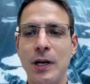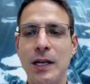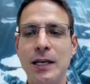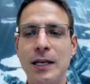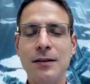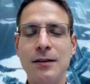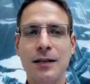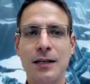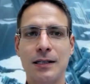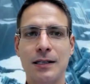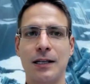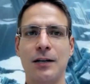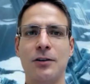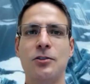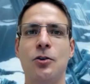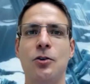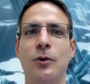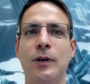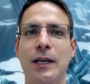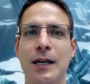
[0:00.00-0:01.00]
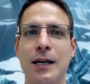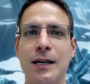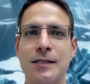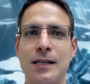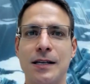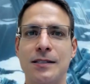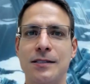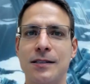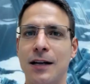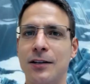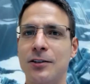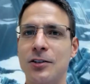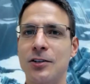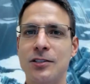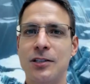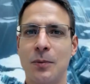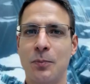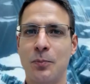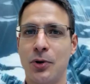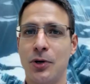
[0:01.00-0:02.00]
When he declares who he is, it's not
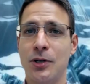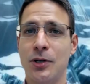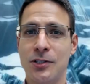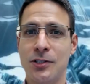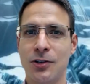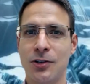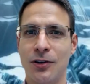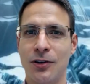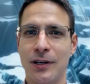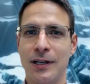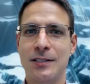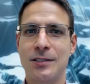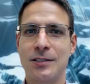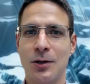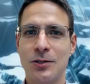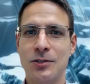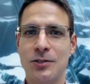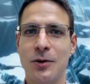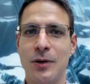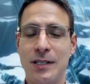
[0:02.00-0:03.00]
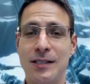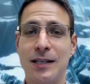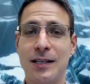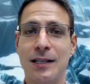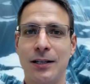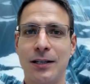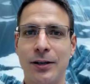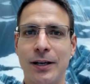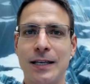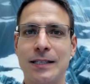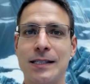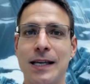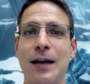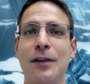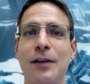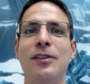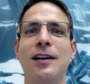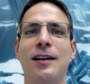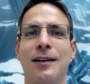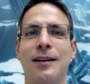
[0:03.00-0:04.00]
just the personal. It's also he's declaring
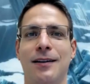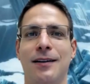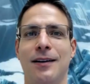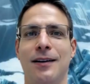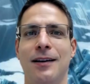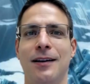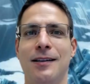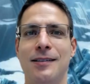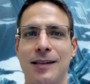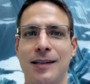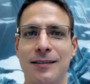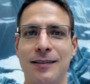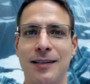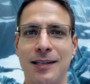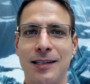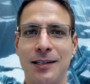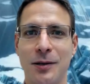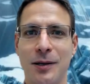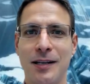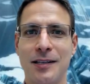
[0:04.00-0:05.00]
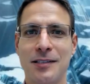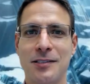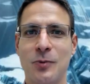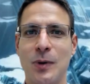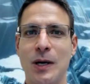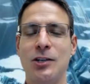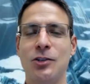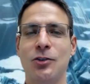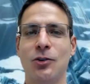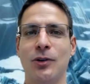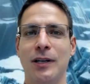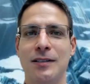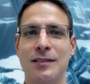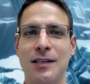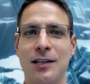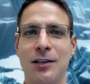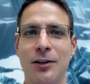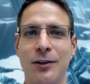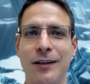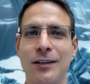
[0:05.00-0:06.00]
his ethnic. He's declaring his racial.
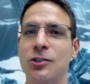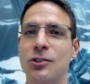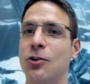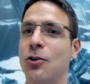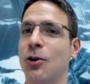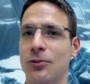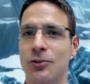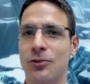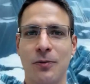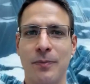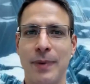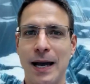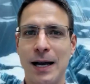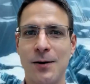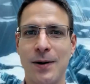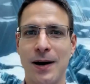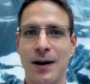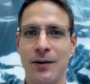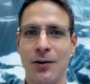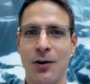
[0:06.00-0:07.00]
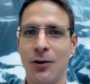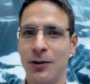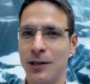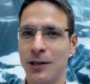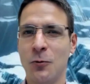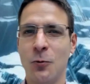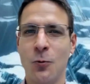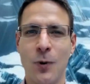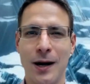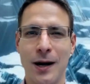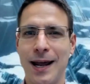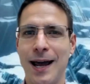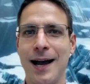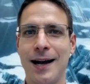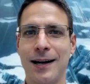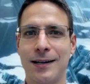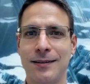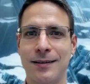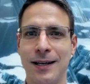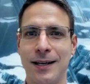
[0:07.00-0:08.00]
He's declaring his cultural background, all in one
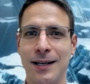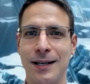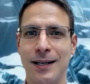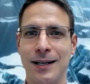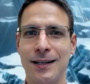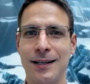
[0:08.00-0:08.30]
act.